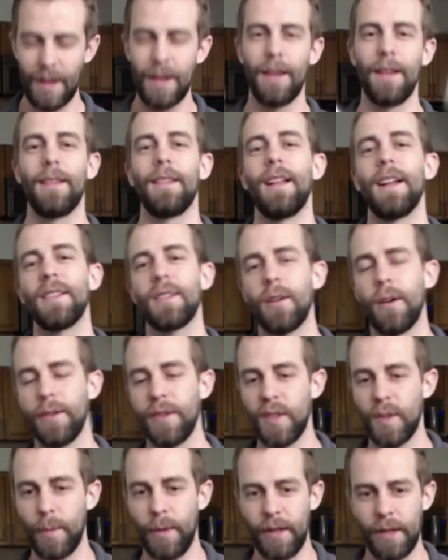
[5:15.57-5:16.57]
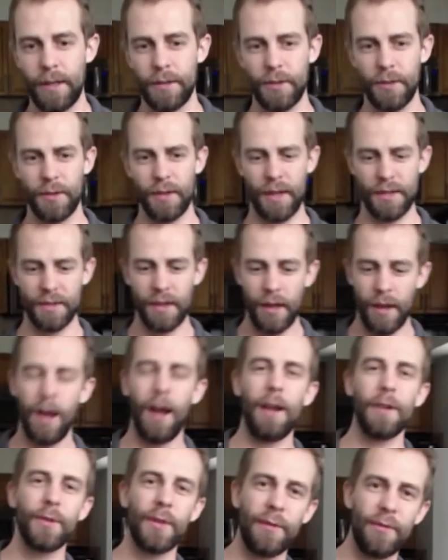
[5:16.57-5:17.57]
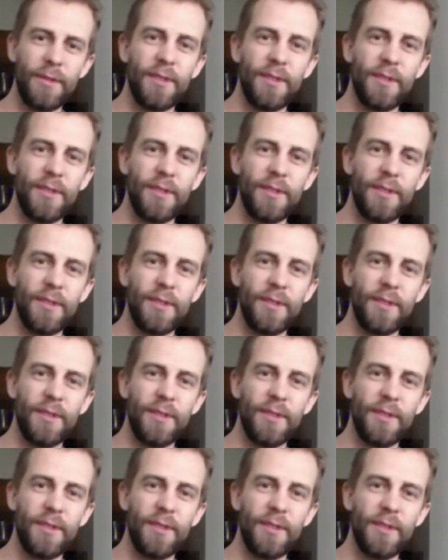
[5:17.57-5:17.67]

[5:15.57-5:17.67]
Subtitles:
That's called the speed exercise. I also have a